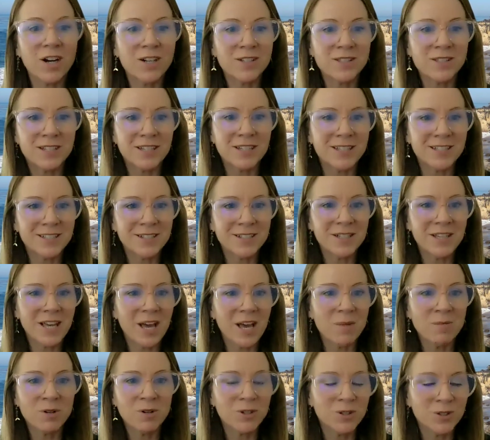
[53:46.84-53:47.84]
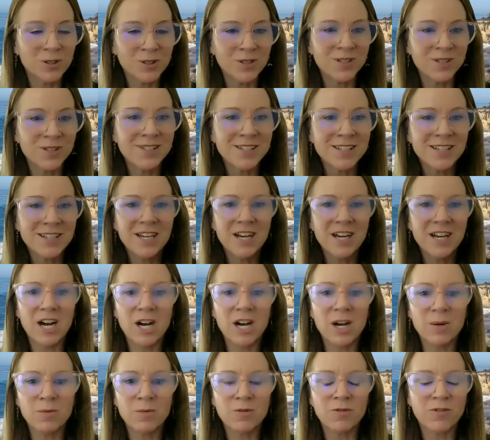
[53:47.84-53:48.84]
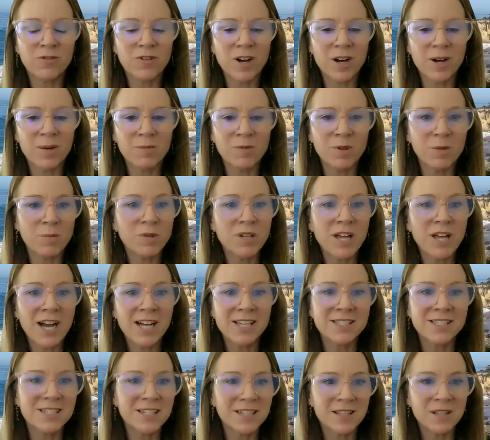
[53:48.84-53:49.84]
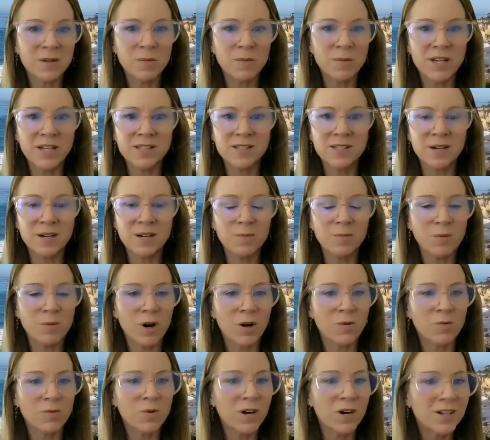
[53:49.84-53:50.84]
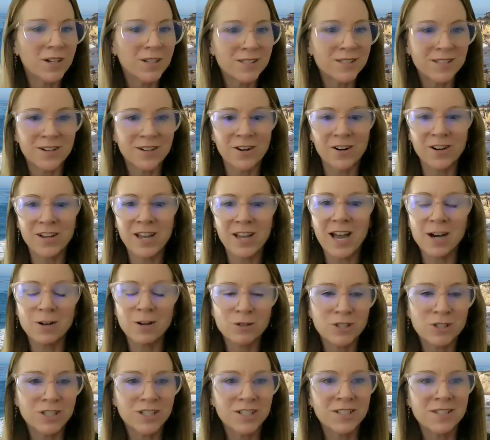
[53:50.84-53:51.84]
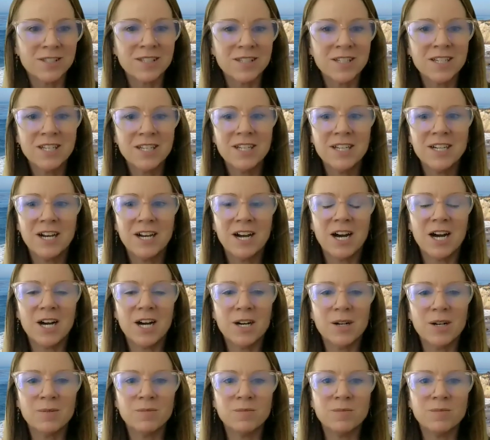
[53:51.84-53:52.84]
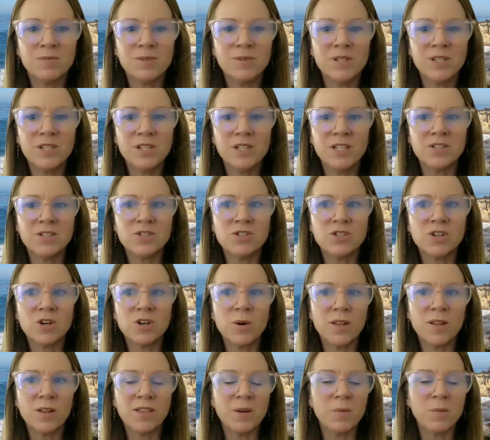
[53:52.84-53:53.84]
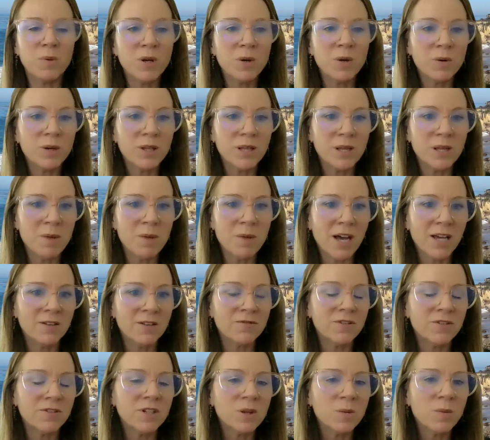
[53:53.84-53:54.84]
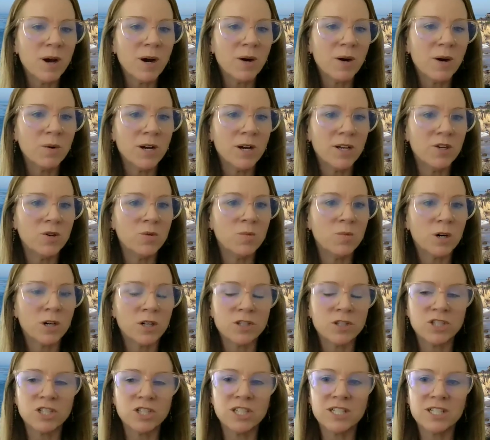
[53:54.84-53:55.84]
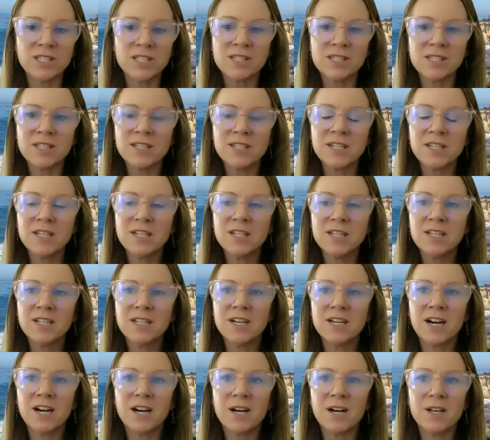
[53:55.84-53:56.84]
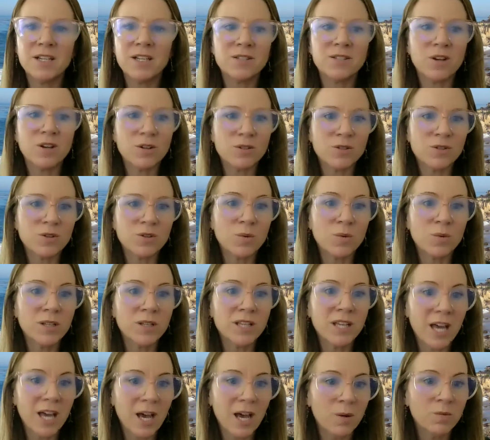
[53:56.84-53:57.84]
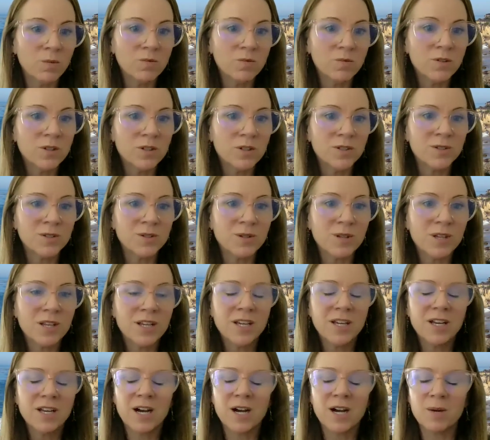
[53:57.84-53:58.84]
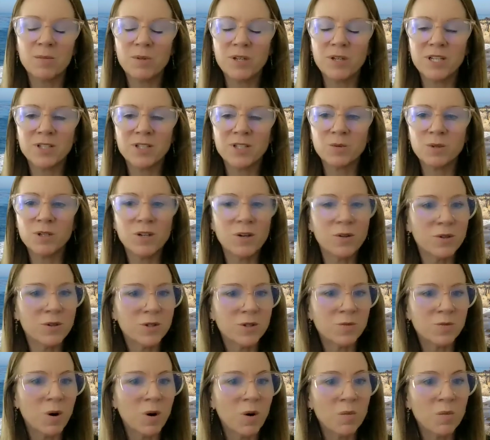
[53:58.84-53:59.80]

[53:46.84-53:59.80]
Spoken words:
toxic chemicals from the plastic that makes up our rugs and our couches. And so I think being really mindful about what you purchase is also really helpful. Because we know